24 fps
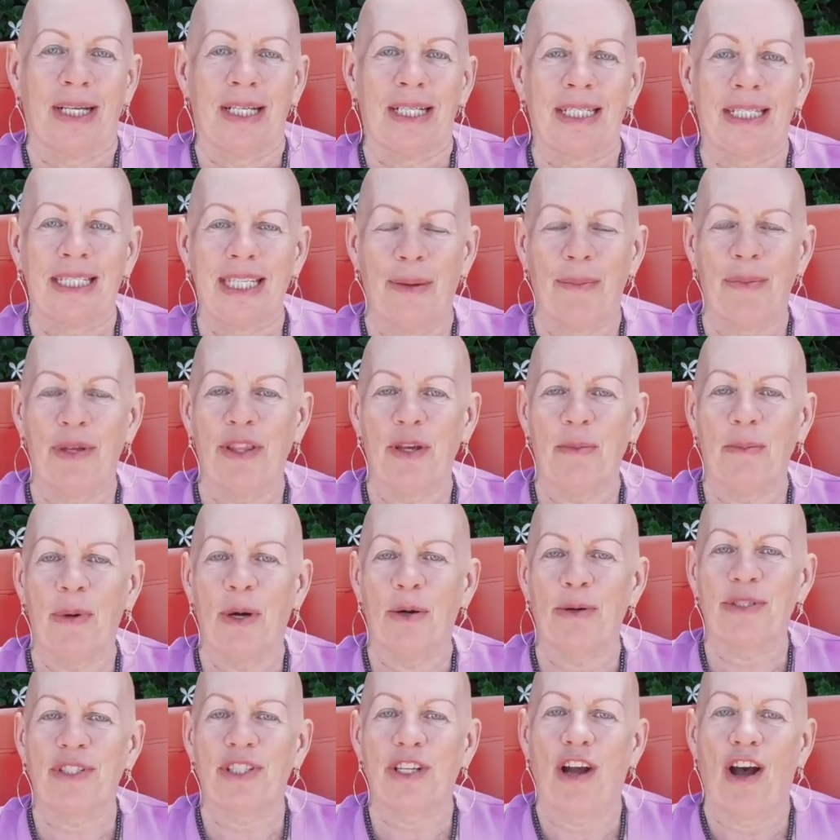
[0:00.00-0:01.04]
some of the
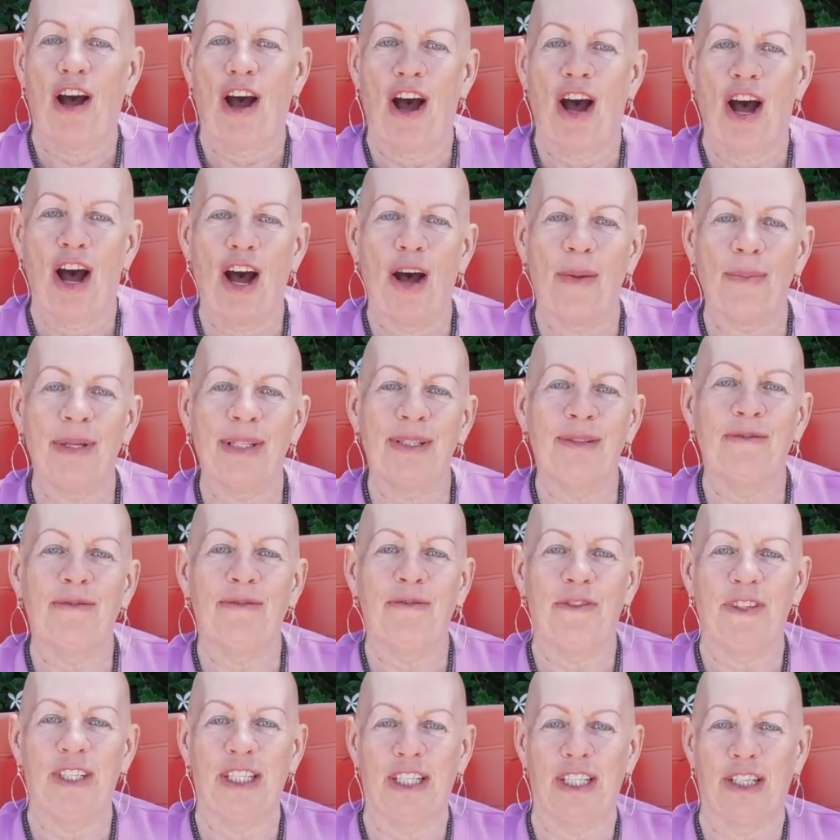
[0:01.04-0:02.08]
most common
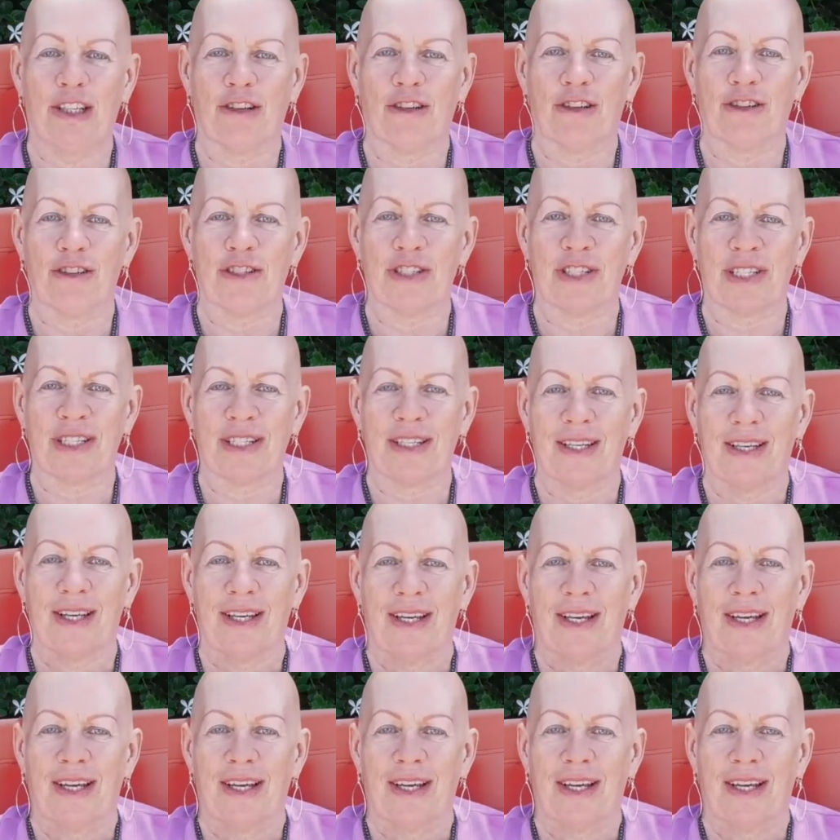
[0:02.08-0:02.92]
fears